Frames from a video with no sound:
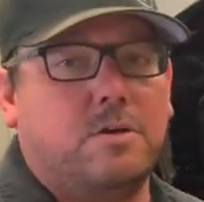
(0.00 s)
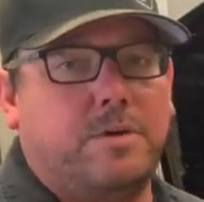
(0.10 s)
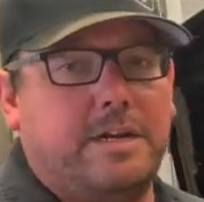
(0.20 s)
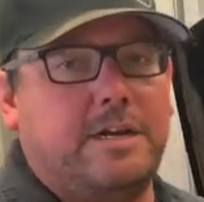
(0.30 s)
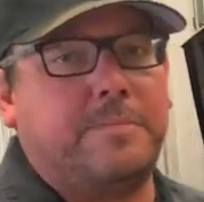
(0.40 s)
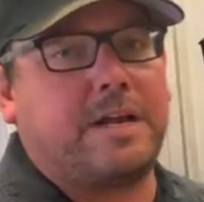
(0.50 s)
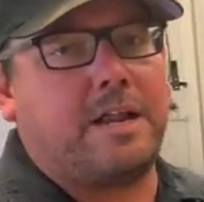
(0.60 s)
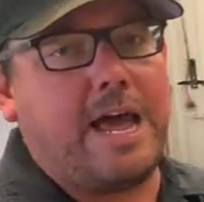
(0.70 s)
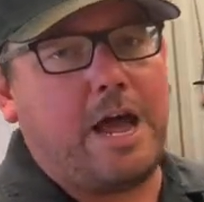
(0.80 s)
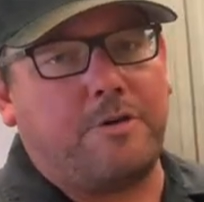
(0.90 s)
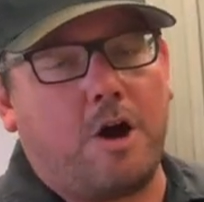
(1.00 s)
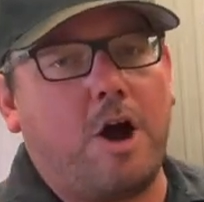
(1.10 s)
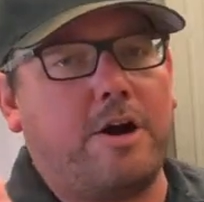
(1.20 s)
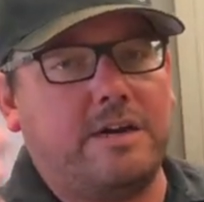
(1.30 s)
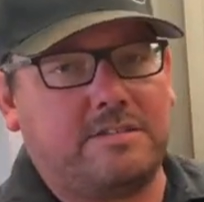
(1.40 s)
We did a McLeod
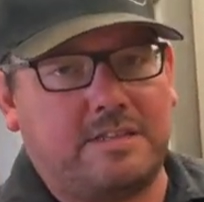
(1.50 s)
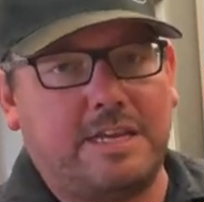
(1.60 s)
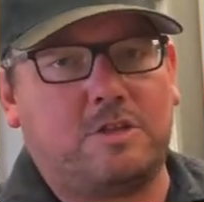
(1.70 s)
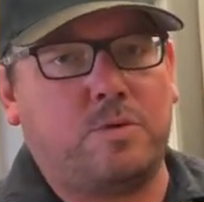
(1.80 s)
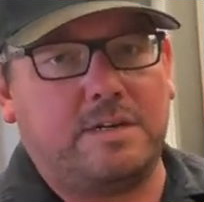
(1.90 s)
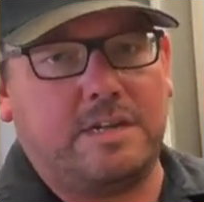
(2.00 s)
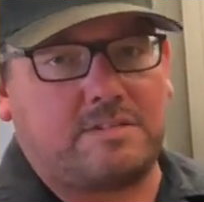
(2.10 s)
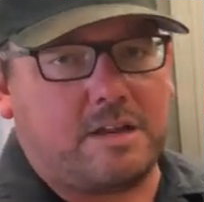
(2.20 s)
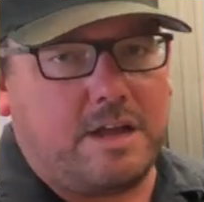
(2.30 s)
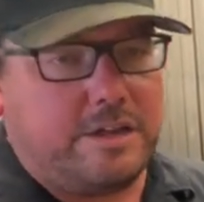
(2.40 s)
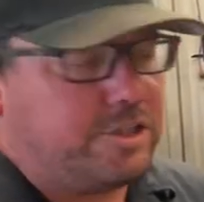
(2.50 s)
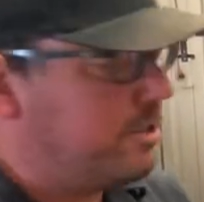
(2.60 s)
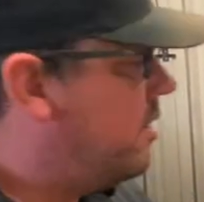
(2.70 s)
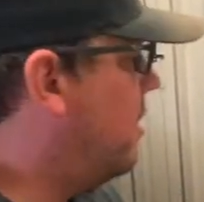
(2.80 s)
RST twin disc clutch,